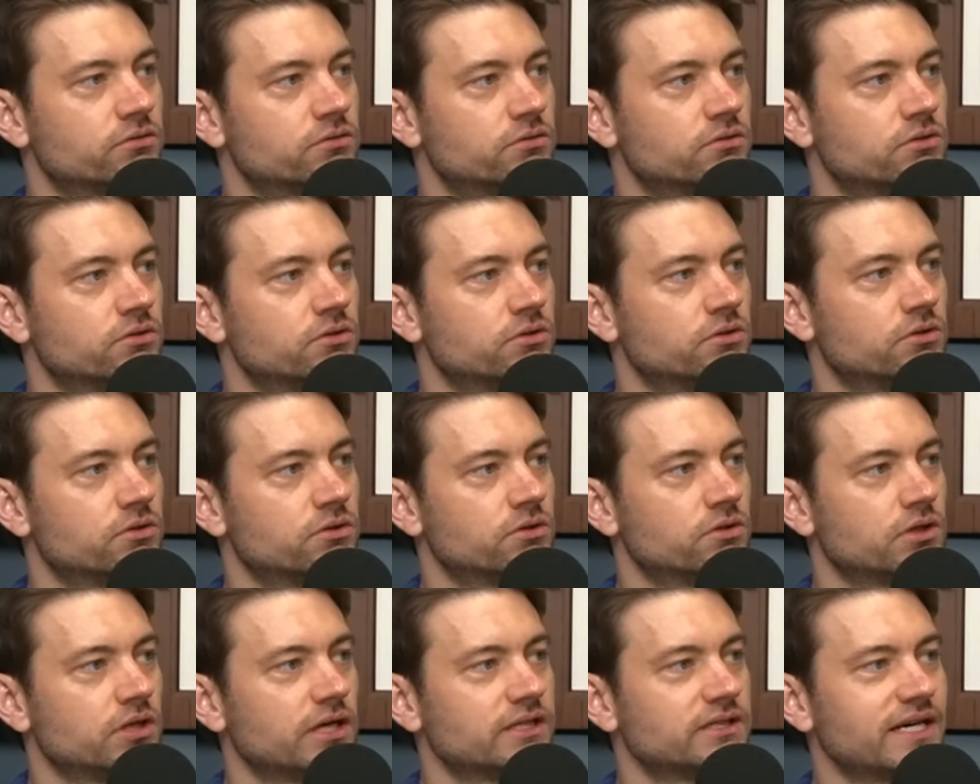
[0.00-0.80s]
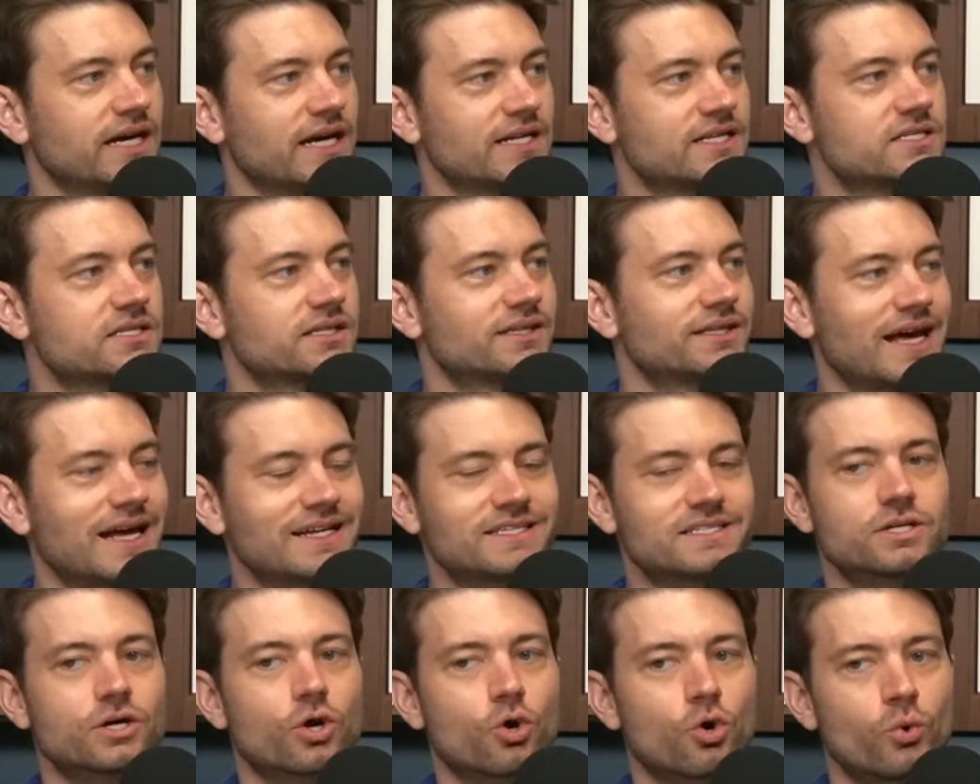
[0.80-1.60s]
The only thing that, like
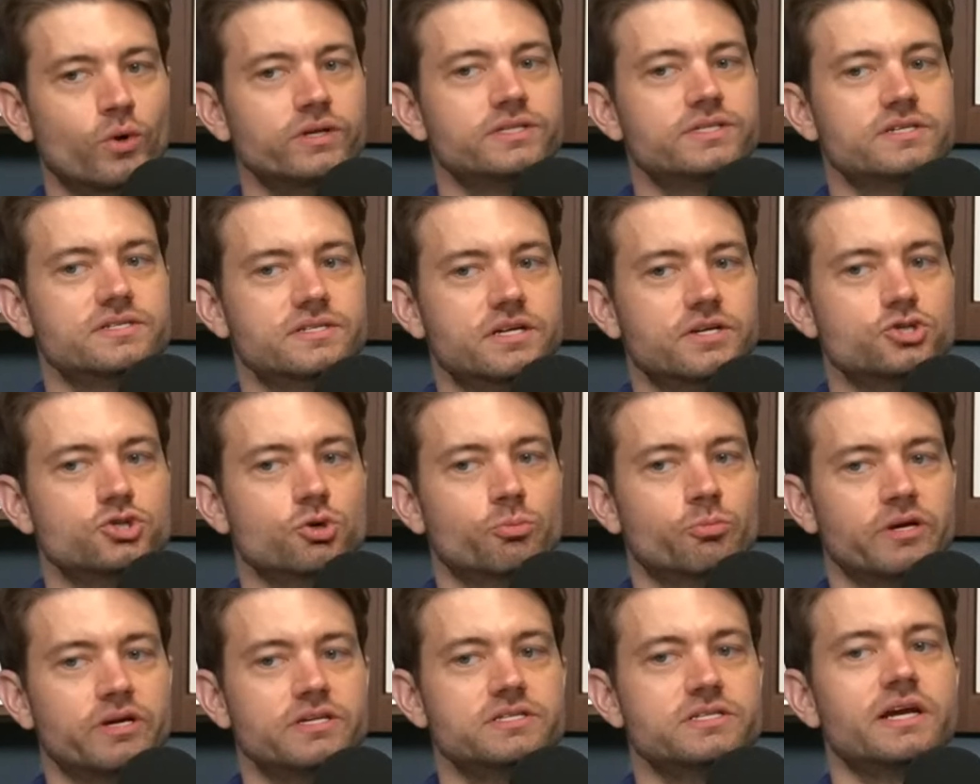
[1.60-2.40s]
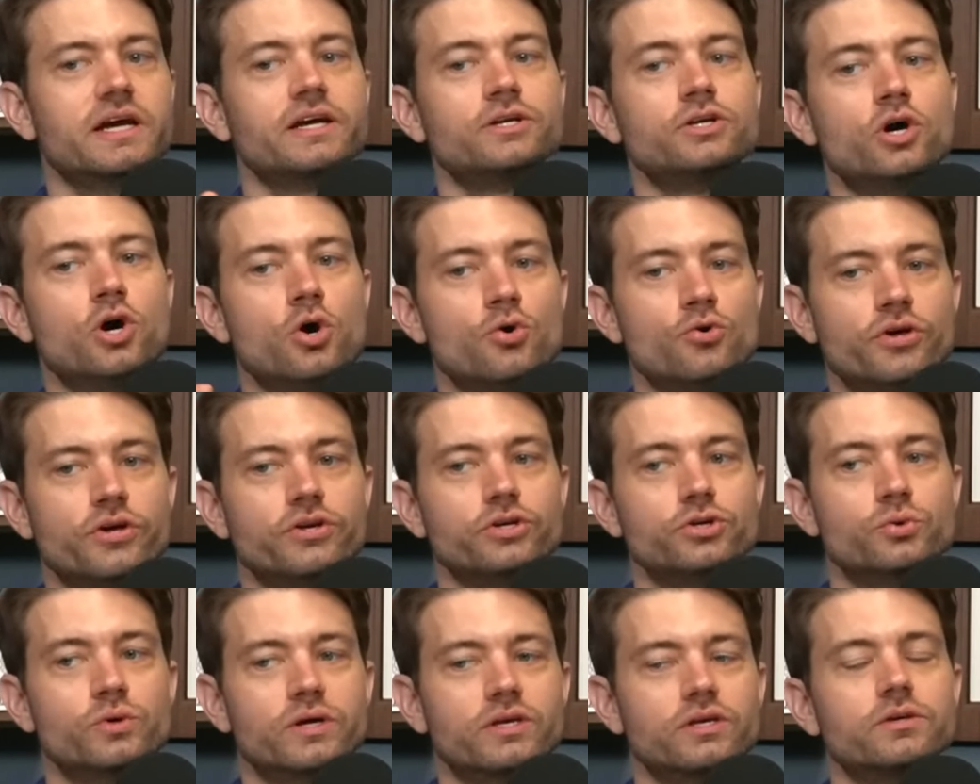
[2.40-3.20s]
that's the quintessential piece. And I know
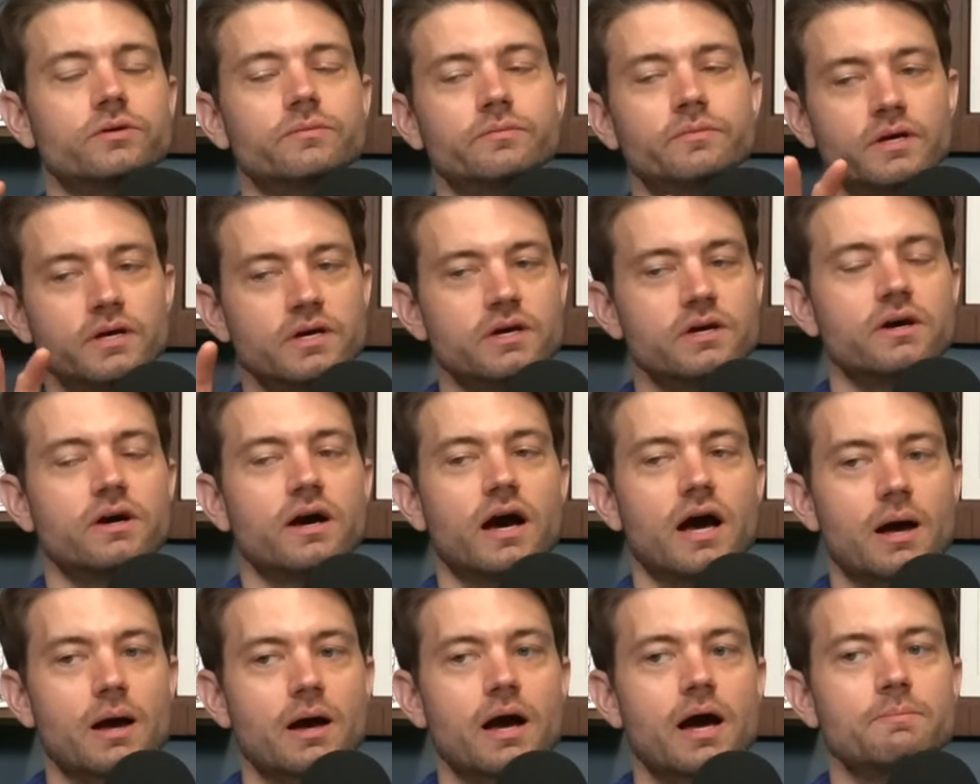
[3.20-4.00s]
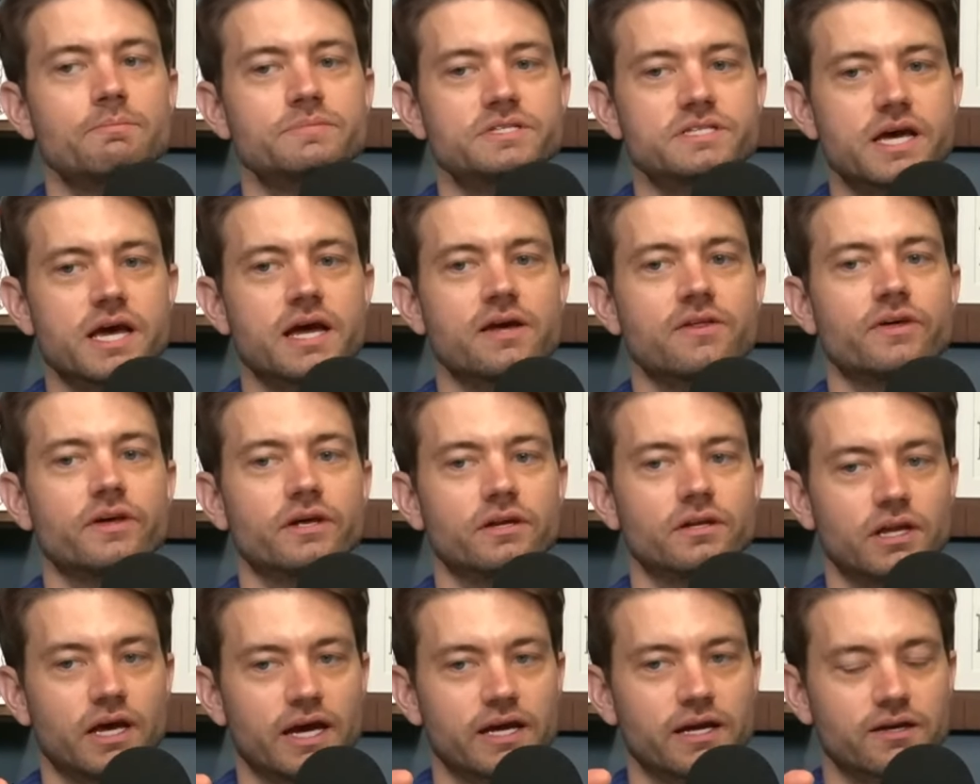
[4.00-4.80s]
that I'm saying
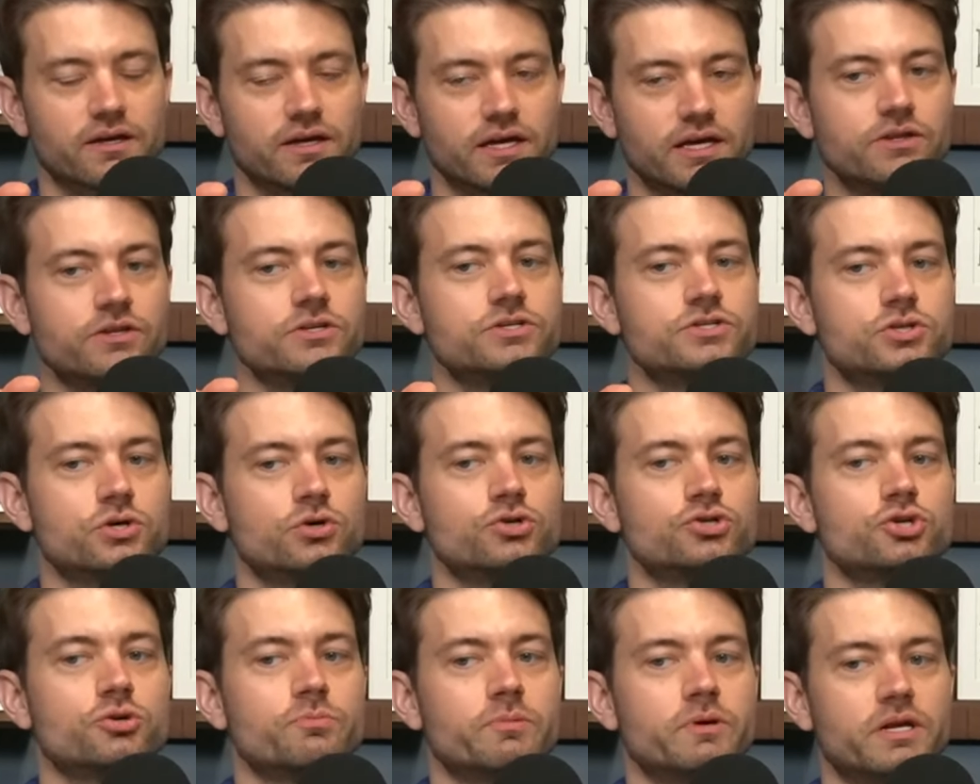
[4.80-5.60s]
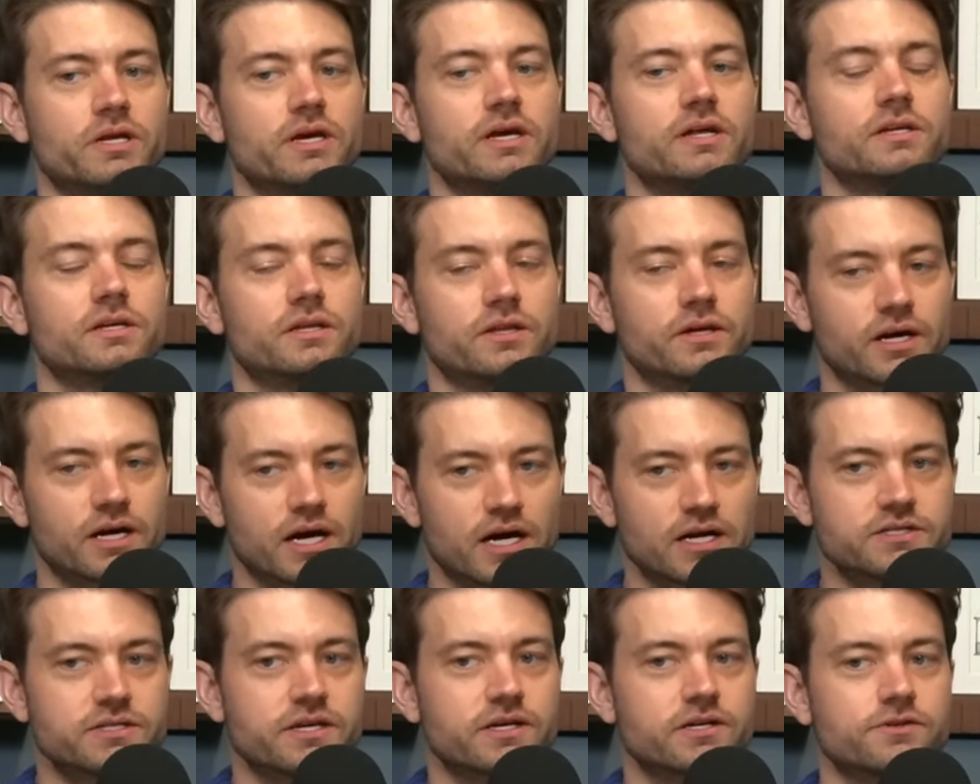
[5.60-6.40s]
that like in the social media, in the
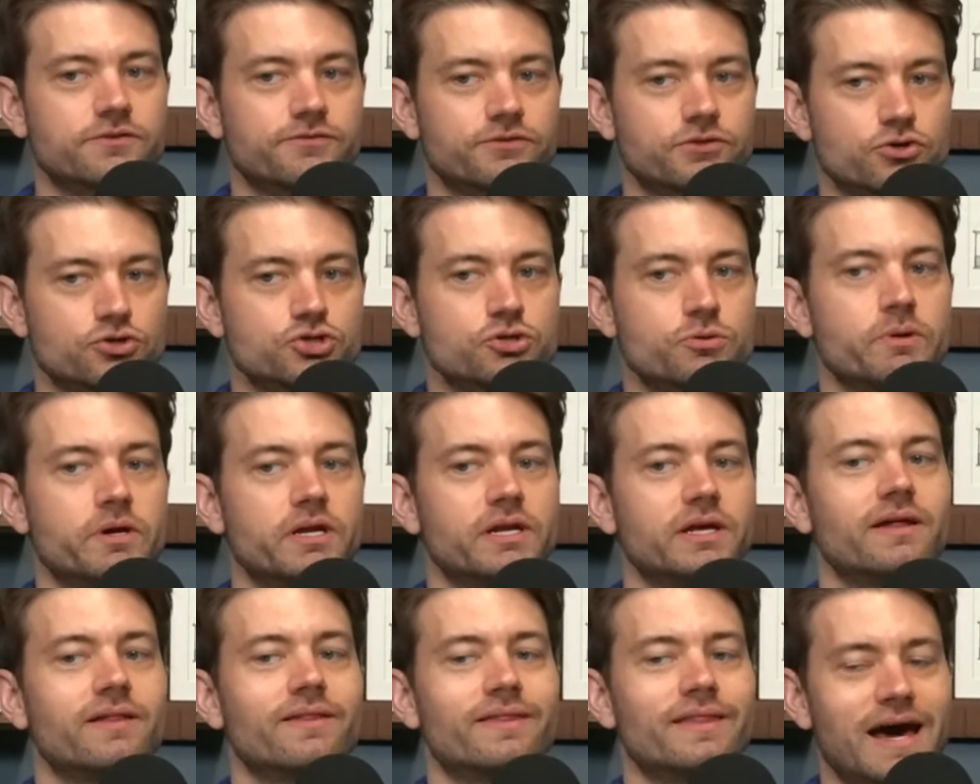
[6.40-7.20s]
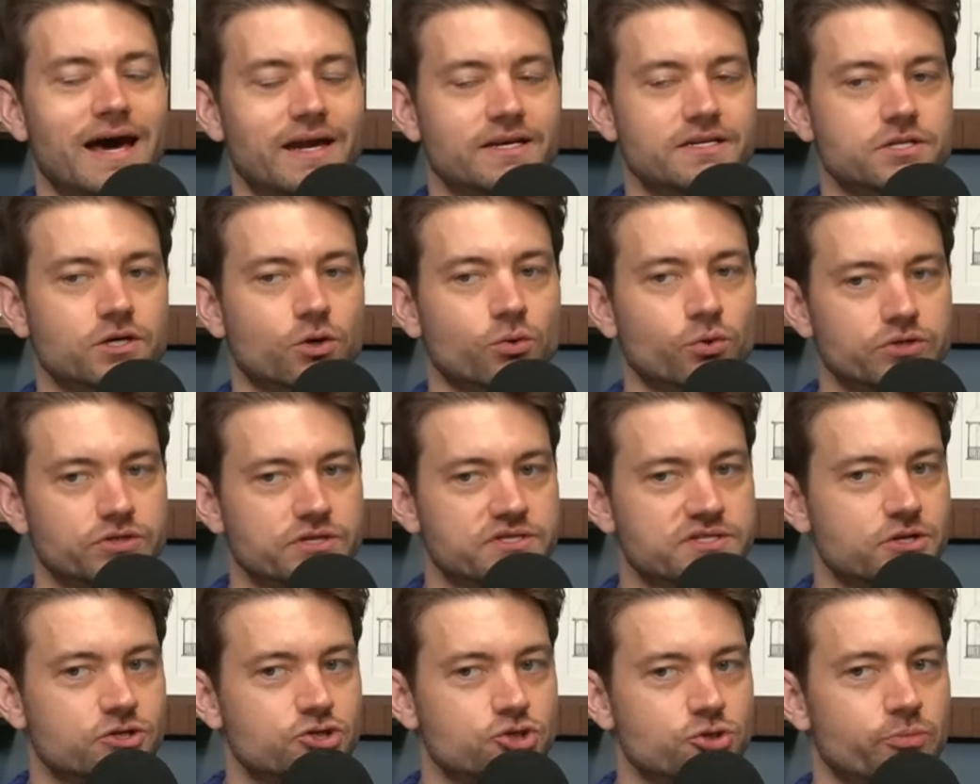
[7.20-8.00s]
context of social media, that is the
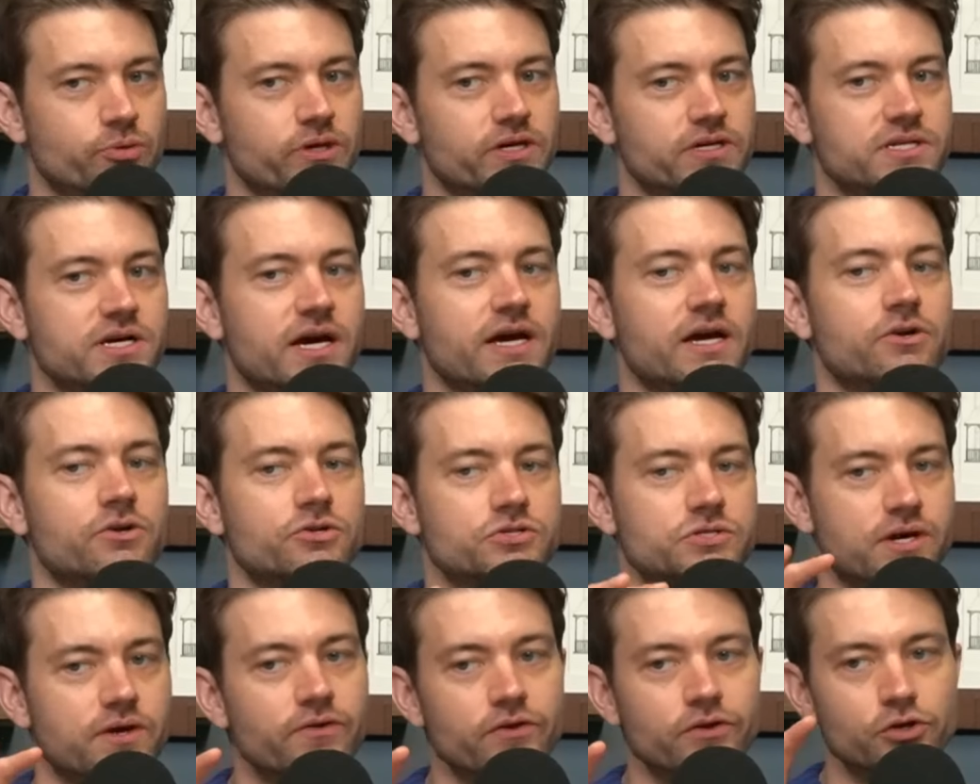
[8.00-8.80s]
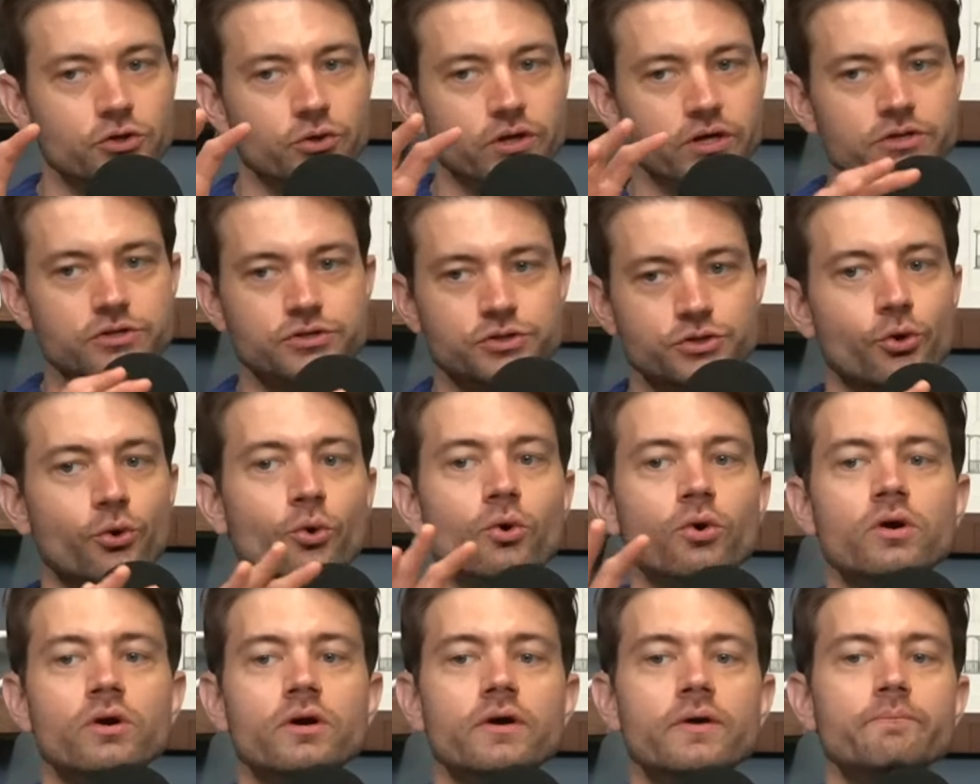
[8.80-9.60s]
quintessential piece. I understand that you can
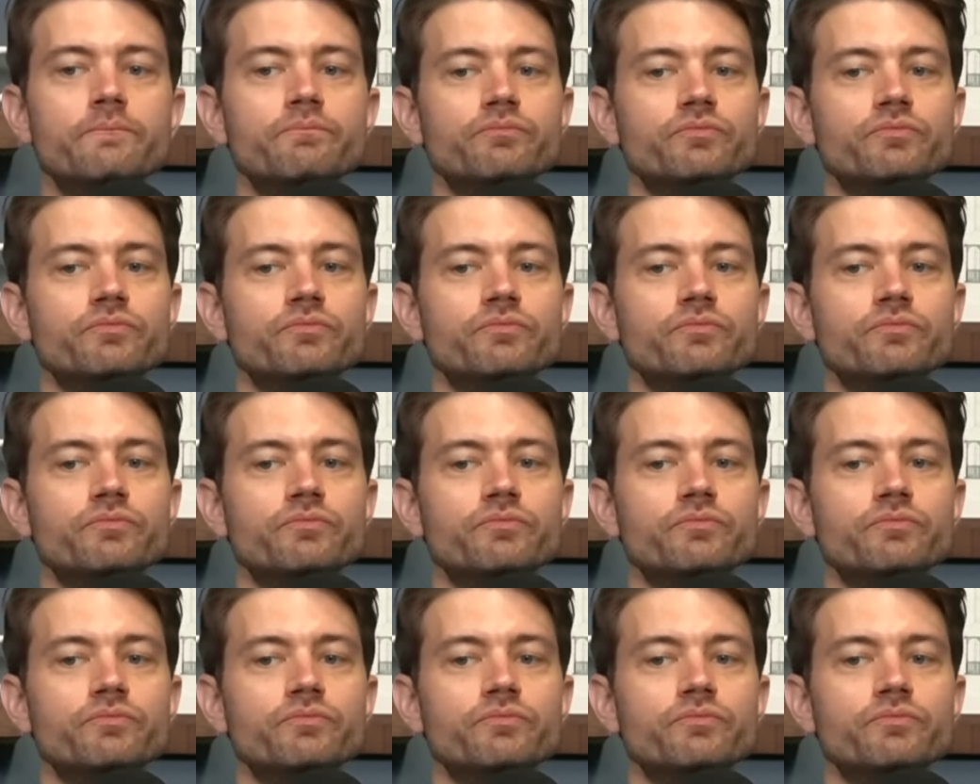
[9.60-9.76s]
do